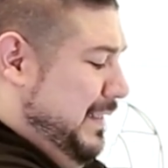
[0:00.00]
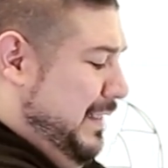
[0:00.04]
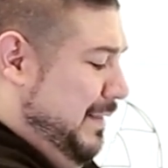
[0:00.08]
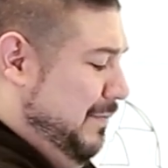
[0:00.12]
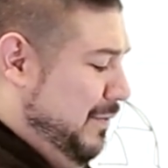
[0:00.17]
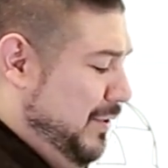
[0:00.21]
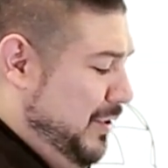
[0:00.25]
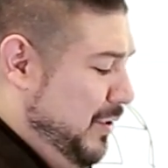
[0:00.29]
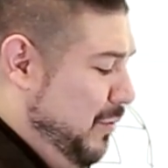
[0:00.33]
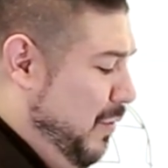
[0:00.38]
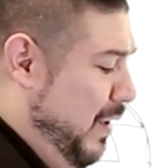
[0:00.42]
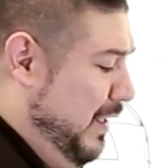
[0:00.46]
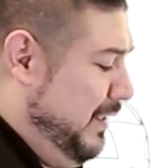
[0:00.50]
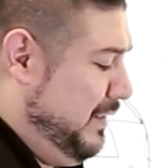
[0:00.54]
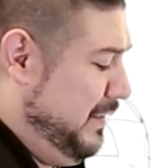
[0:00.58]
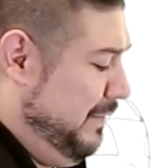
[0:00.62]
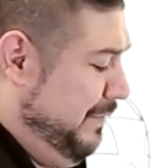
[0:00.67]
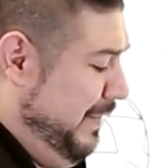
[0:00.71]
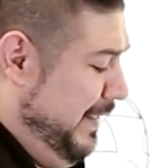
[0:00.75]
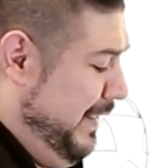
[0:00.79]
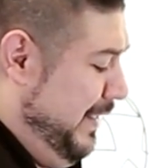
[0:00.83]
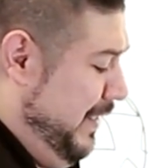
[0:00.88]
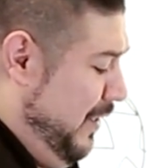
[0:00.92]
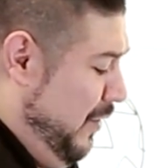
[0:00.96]
And when you watch
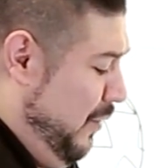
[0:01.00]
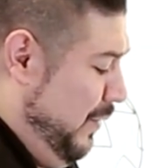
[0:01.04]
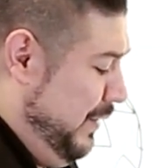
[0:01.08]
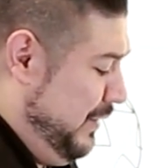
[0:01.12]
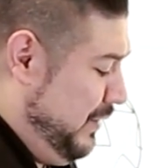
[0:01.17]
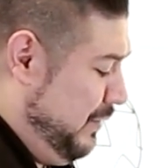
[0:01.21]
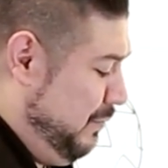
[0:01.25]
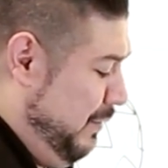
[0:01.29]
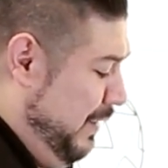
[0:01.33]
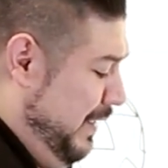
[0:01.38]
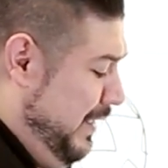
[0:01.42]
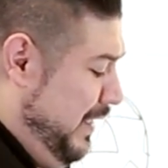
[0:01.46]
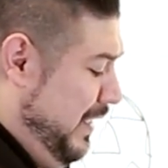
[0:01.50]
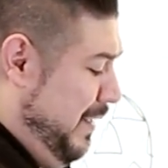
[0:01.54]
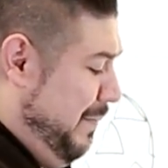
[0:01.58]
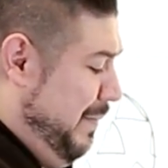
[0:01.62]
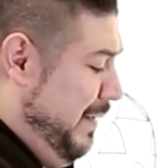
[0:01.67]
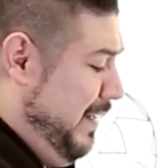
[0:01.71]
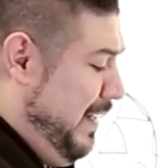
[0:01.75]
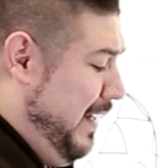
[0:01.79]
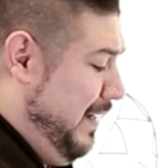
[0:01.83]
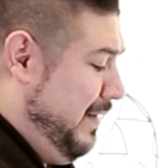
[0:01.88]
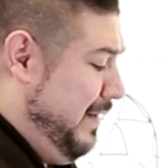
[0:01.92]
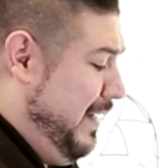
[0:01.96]
the video, it's really gonna
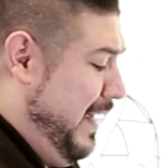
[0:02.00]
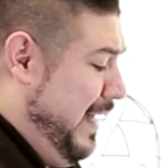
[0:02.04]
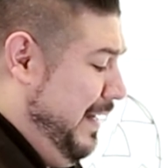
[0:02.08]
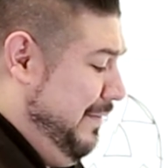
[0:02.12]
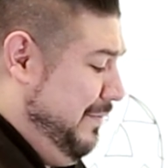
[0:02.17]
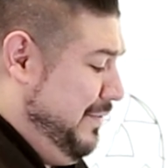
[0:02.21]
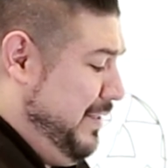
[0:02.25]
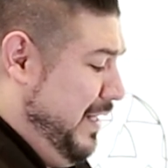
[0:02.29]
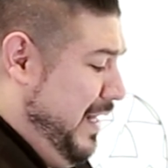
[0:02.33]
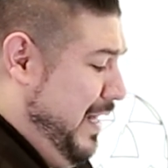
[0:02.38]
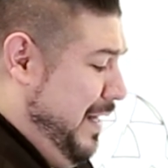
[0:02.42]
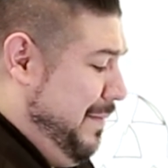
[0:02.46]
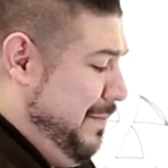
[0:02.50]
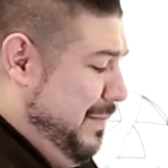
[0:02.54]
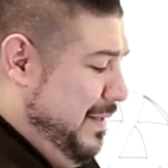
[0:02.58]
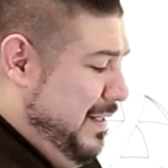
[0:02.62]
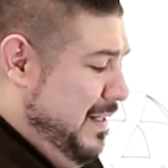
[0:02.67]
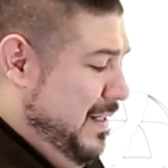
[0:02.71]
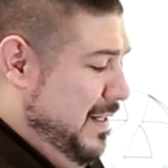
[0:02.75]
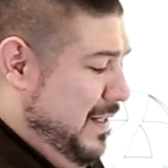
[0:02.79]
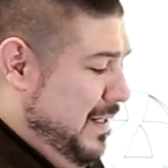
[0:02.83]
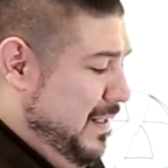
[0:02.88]
be like live time,